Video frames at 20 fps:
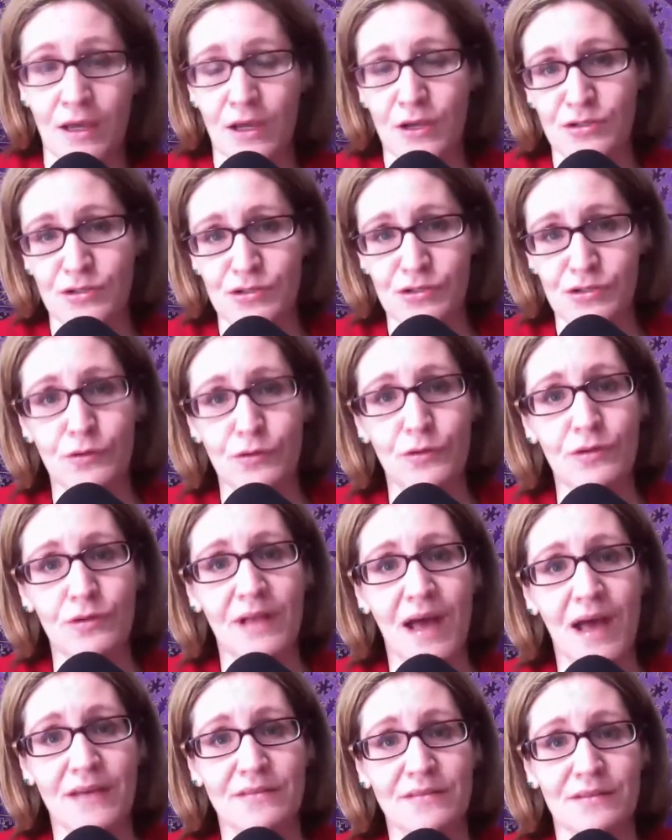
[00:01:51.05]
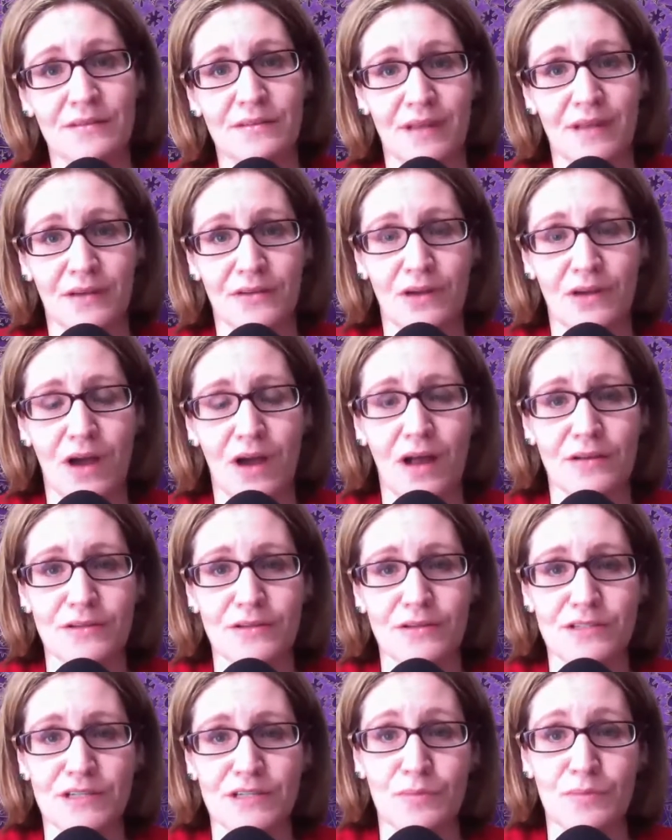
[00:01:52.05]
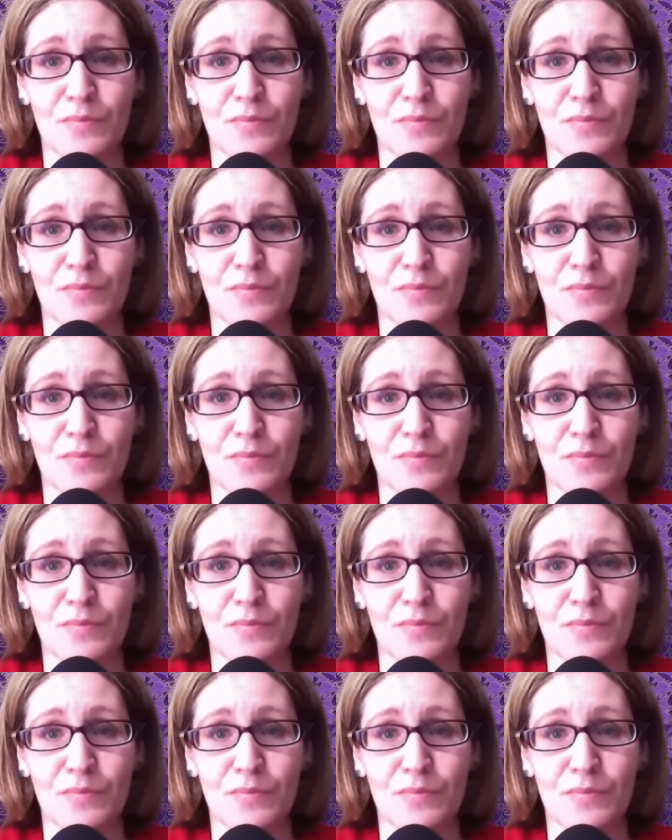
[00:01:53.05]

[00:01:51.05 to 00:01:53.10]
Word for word: She utilizes technology and